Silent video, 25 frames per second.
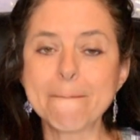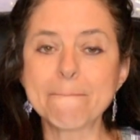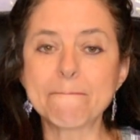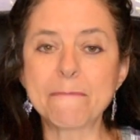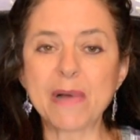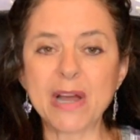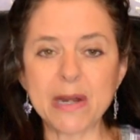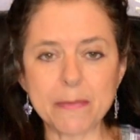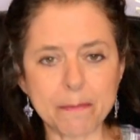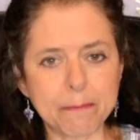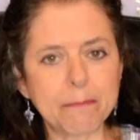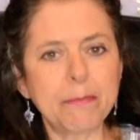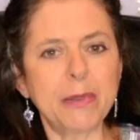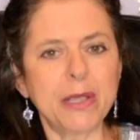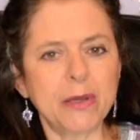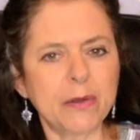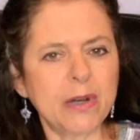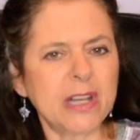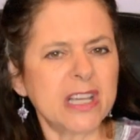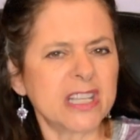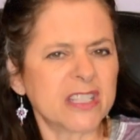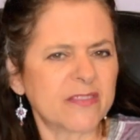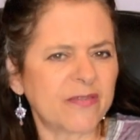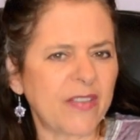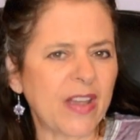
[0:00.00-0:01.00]
But beauty
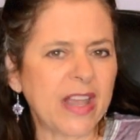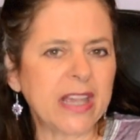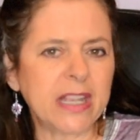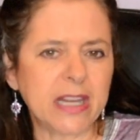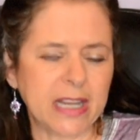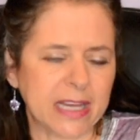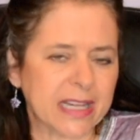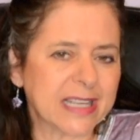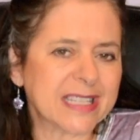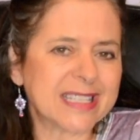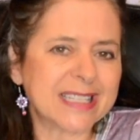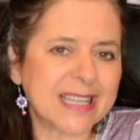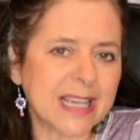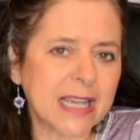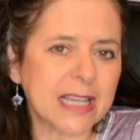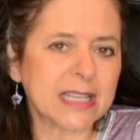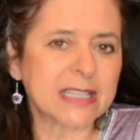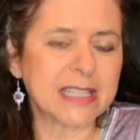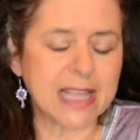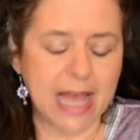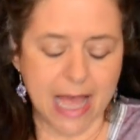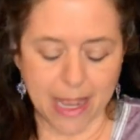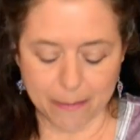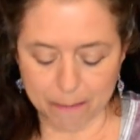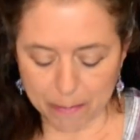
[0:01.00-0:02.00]
is fading, it says
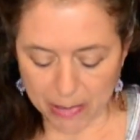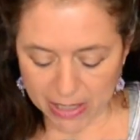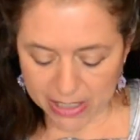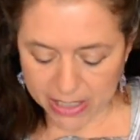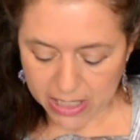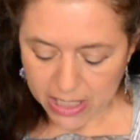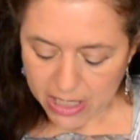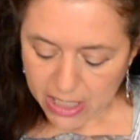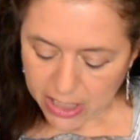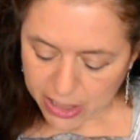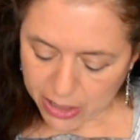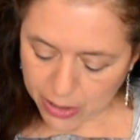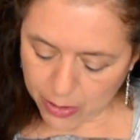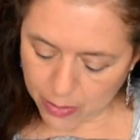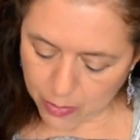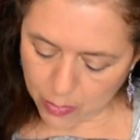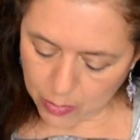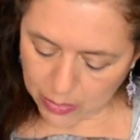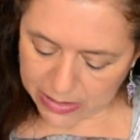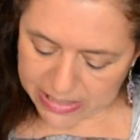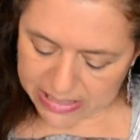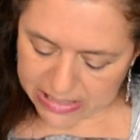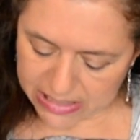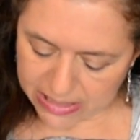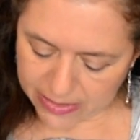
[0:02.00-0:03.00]
that. But,
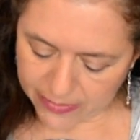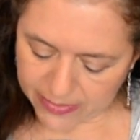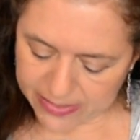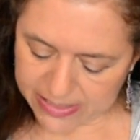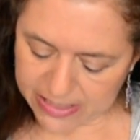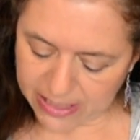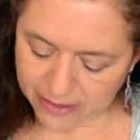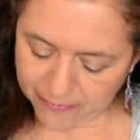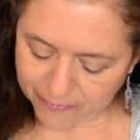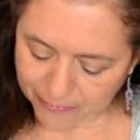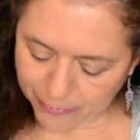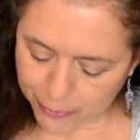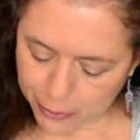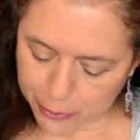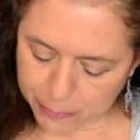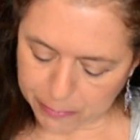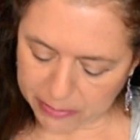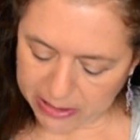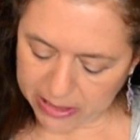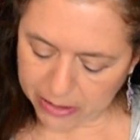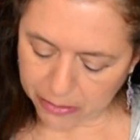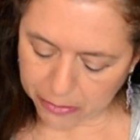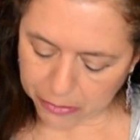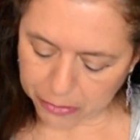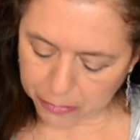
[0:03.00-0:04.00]
listen to this in 1
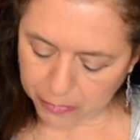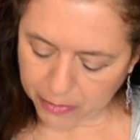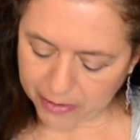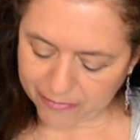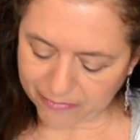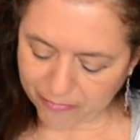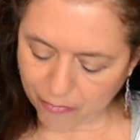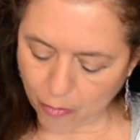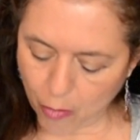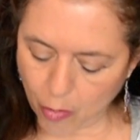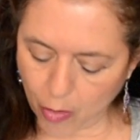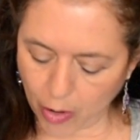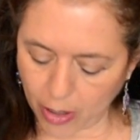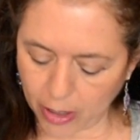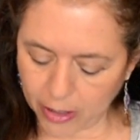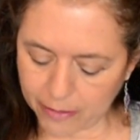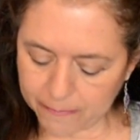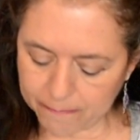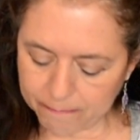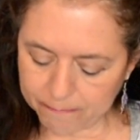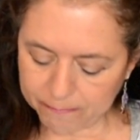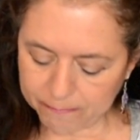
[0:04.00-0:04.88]
Peter 3:4.